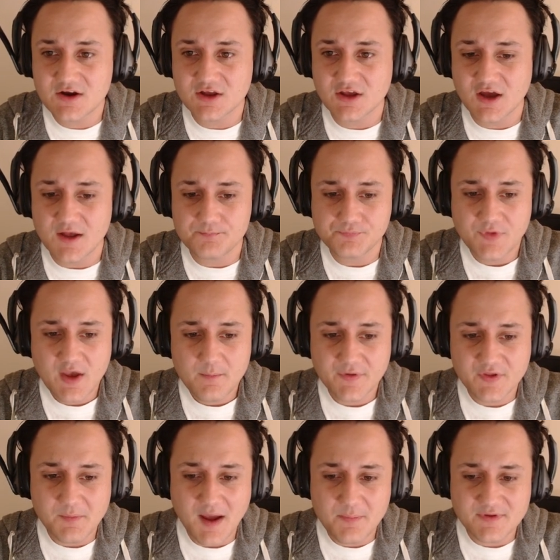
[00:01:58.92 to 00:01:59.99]
good, but
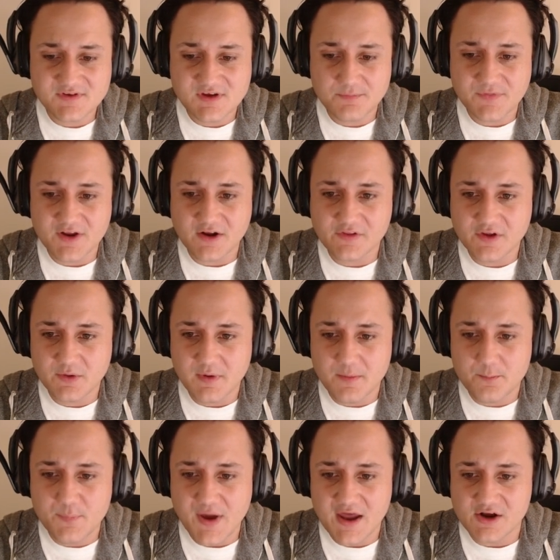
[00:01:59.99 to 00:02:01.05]
there might be something a little
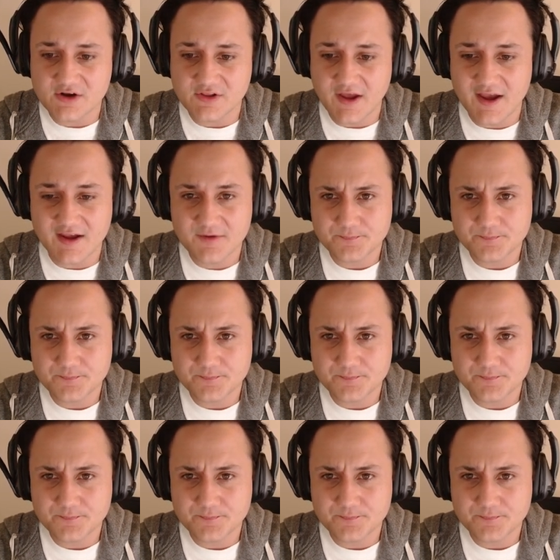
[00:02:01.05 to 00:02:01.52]
bit better. Like